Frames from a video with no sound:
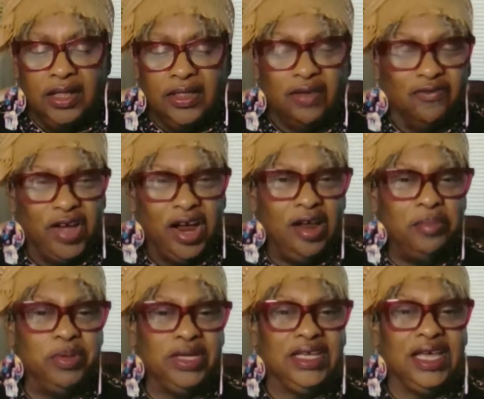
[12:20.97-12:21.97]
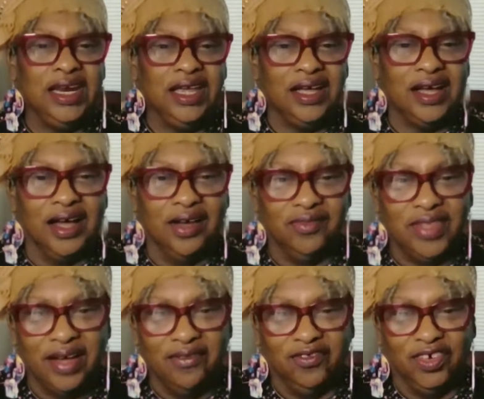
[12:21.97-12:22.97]
The very beginning of
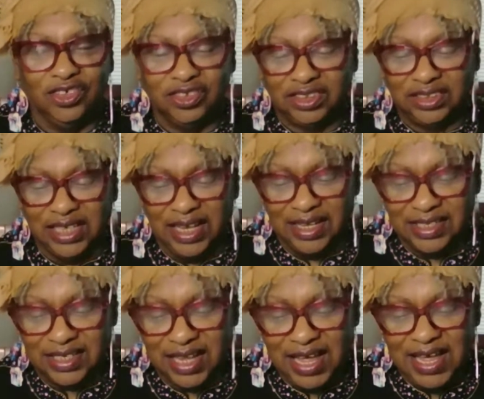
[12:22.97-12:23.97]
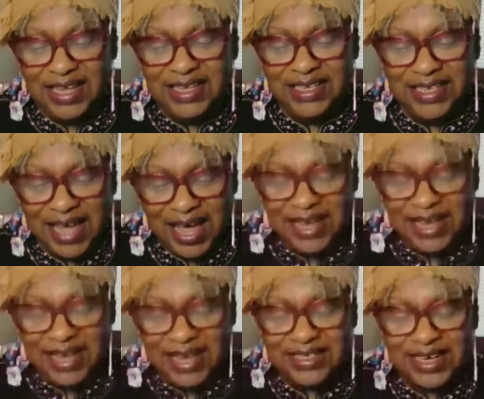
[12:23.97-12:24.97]
that verse says,
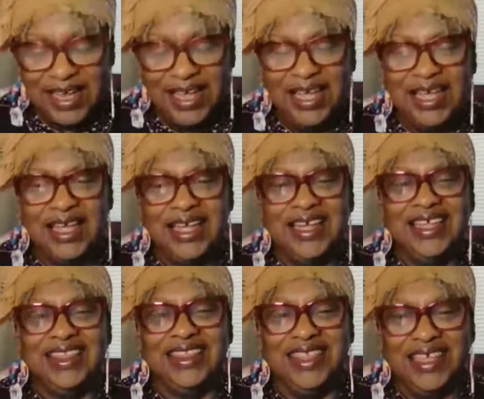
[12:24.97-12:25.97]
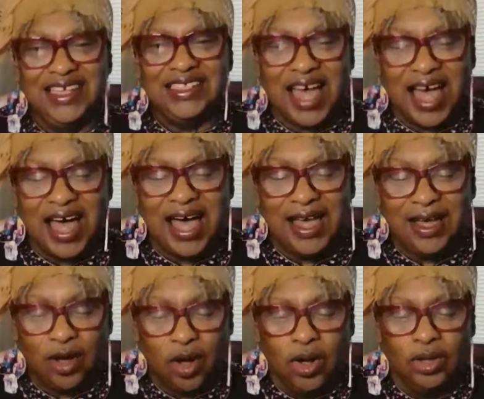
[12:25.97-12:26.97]
yet this I
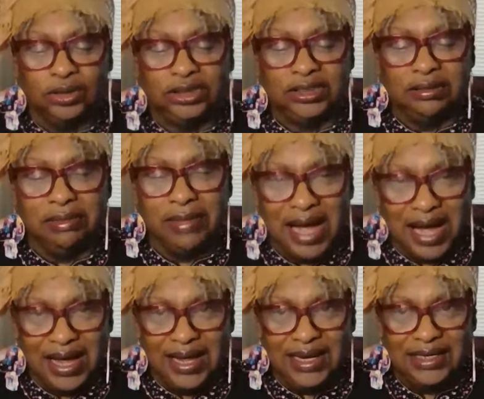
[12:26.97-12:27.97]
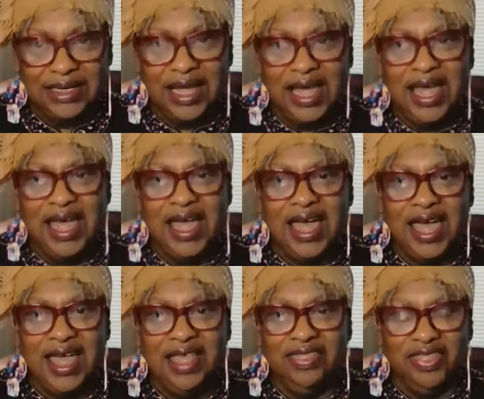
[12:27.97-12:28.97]
call to mind,
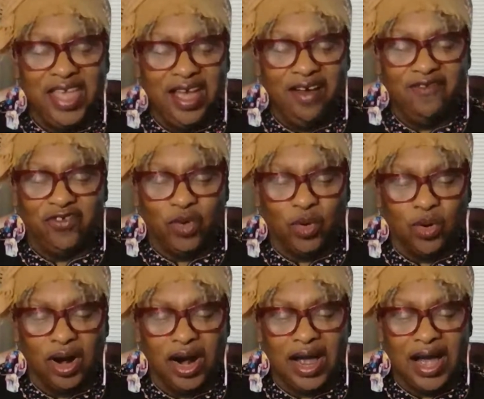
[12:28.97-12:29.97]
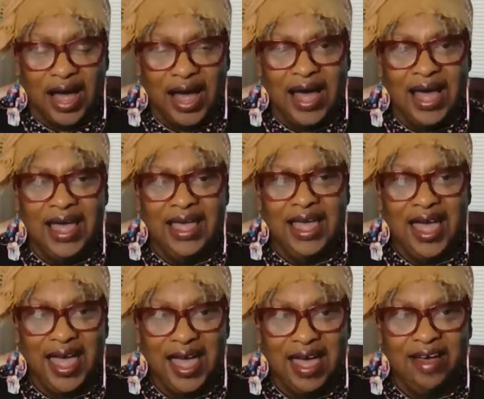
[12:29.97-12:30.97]
and therefore I
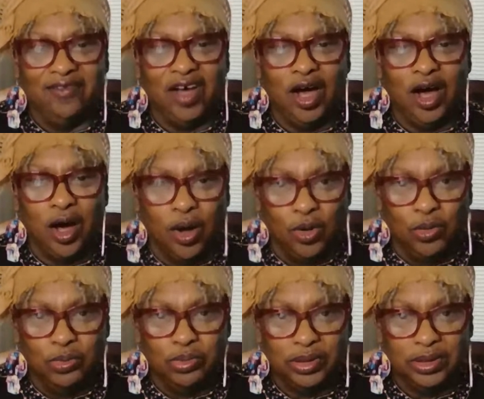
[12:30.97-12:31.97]
have hope.